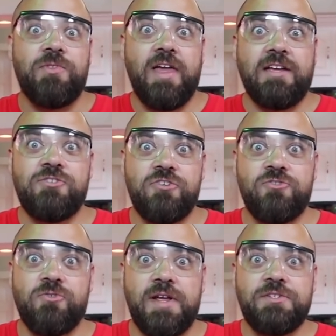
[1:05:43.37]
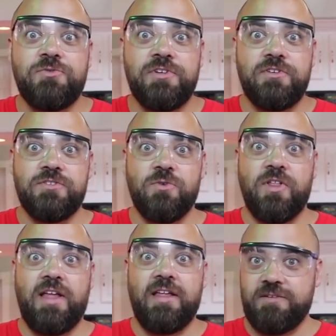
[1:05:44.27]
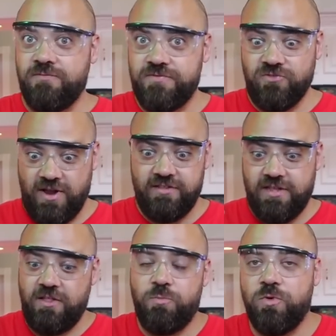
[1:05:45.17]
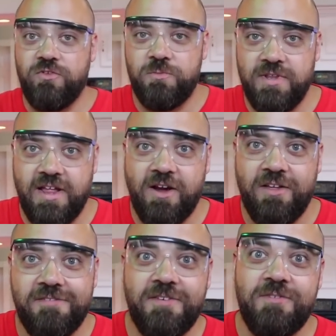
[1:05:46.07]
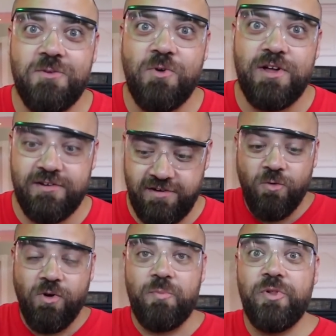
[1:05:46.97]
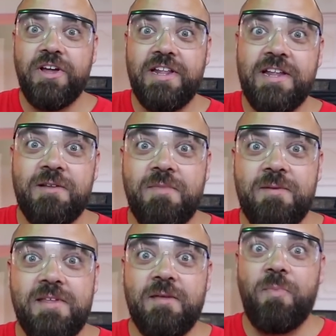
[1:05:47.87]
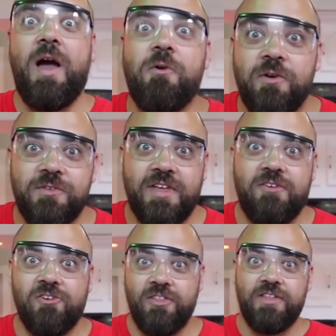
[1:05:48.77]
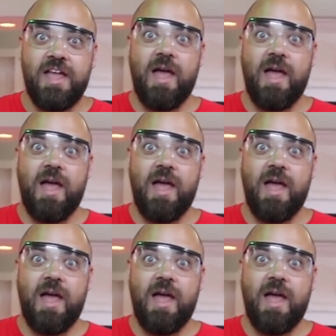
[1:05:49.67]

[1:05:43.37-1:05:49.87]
with the extraterrestrials, or like it teleports me to Area 51, or I plug it in and maybe the power goes out and nothing